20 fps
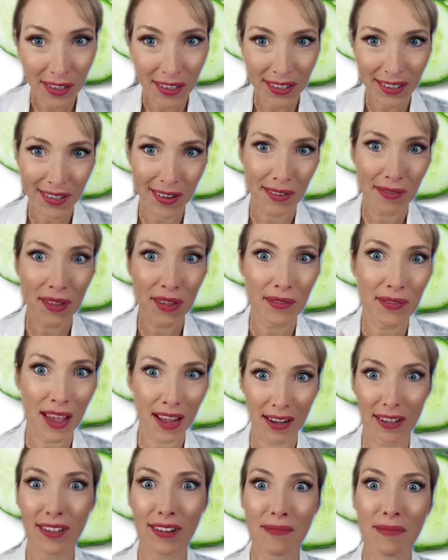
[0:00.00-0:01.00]
So if you've had a
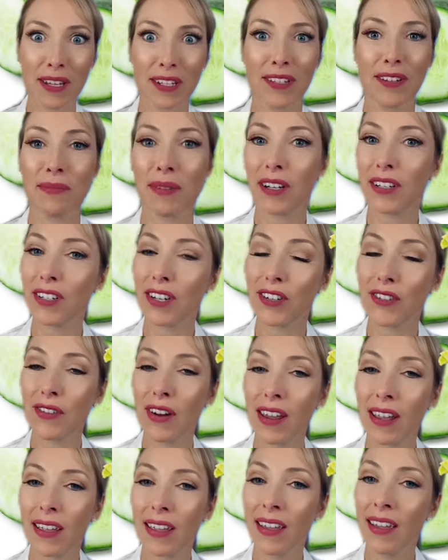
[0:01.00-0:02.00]
little bit too much to
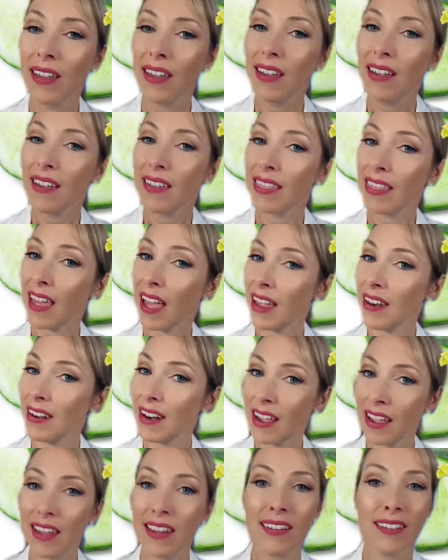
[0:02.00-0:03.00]
drink that
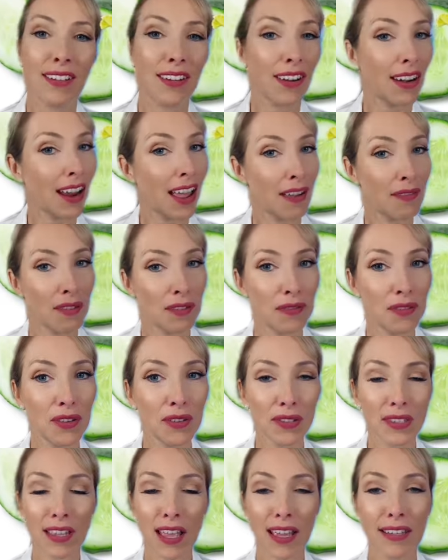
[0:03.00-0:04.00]
night, you're going to have a few
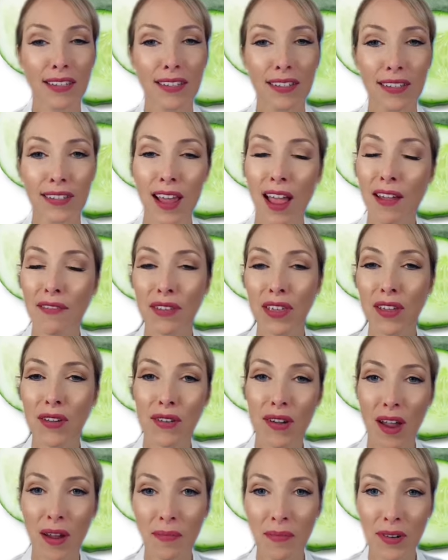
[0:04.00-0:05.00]
slices of
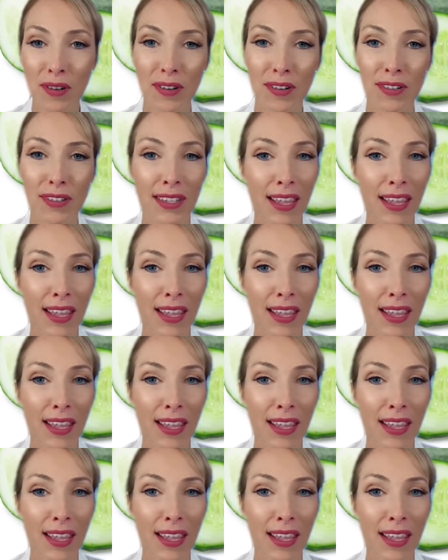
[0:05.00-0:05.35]
cucumbers.